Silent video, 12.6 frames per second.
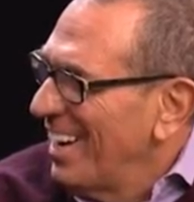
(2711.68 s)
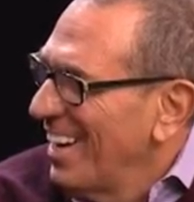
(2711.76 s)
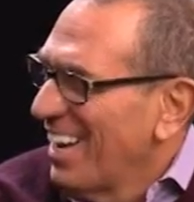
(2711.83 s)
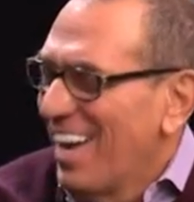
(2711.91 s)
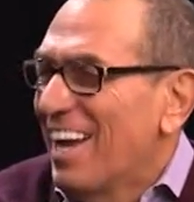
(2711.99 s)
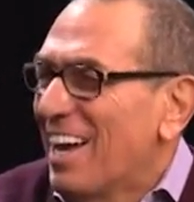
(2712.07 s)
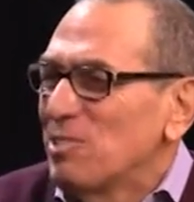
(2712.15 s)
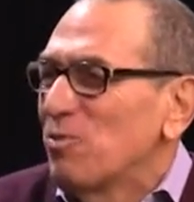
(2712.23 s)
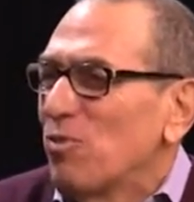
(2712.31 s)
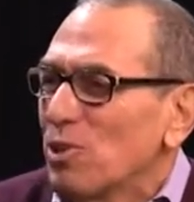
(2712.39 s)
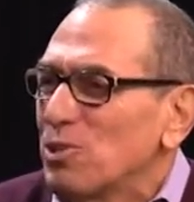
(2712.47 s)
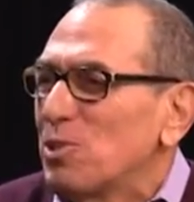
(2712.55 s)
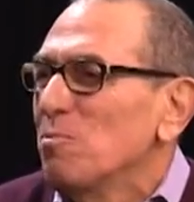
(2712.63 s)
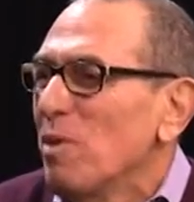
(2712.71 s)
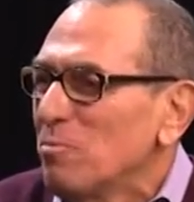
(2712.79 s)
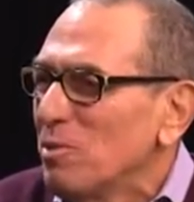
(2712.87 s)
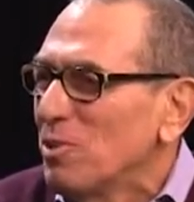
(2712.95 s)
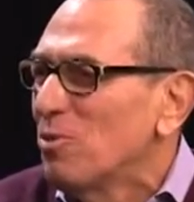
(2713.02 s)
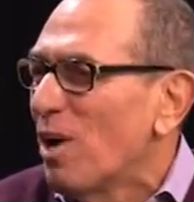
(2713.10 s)
Yeah. it has First
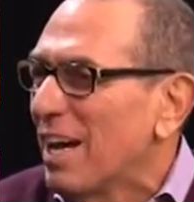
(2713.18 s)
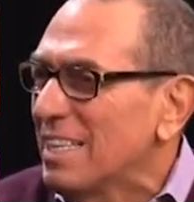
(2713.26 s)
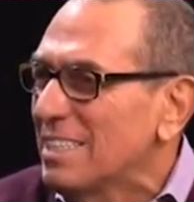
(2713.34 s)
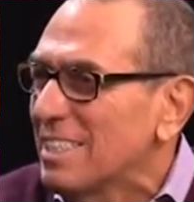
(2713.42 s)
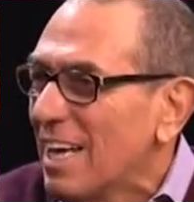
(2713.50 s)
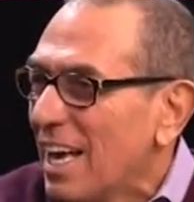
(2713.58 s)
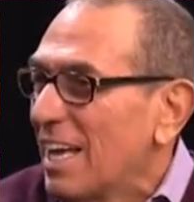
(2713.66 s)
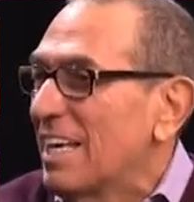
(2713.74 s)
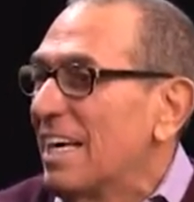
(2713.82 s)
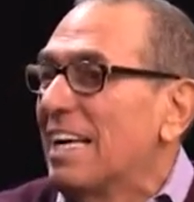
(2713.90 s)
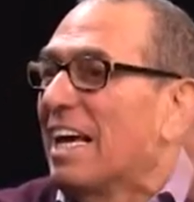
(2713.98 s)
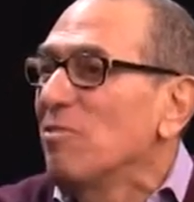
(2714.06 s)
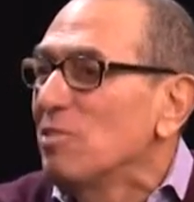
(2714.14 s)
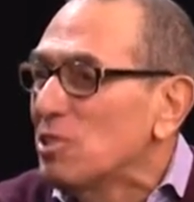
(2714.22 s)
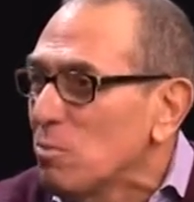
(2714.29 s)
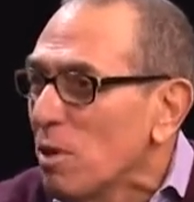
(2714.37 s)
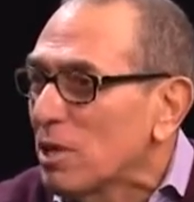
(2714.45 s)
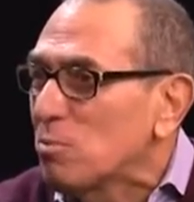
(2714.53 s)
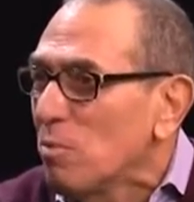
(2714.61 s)
Amendment rights. And can course, give as
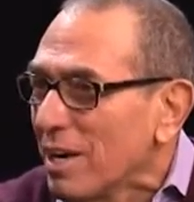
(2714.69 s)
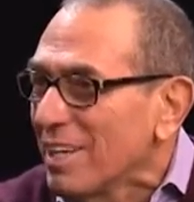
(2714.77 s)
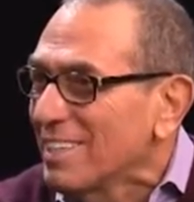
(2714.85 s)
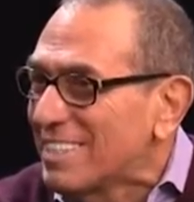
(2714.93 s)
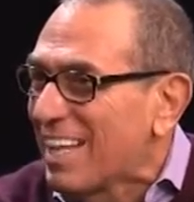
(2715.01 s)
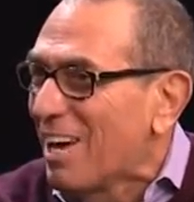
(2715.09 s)
much money as